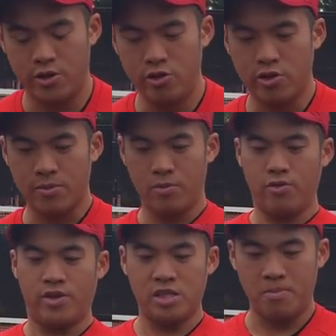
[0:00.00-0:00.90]
you can
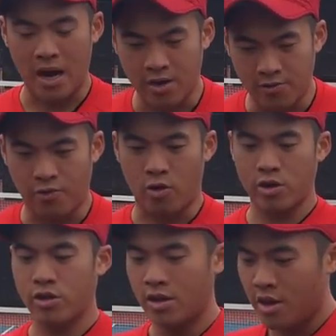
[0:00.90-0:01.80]
move this back and
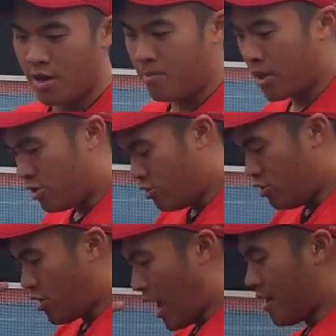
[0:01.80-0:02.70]
forth, but
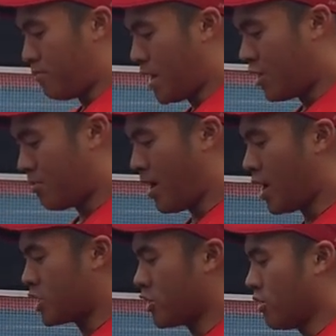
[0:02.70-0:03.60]
you can't break your
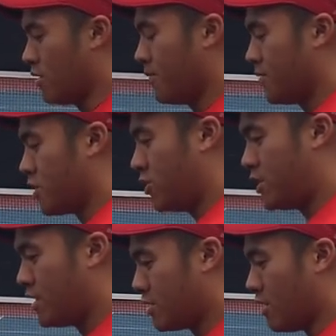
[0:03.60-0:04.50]
posture. So you
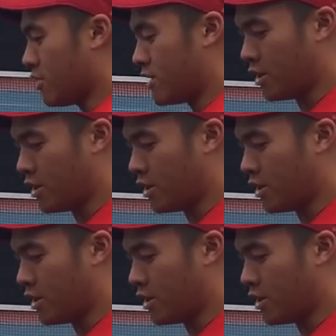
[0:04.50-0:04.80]
see Nadal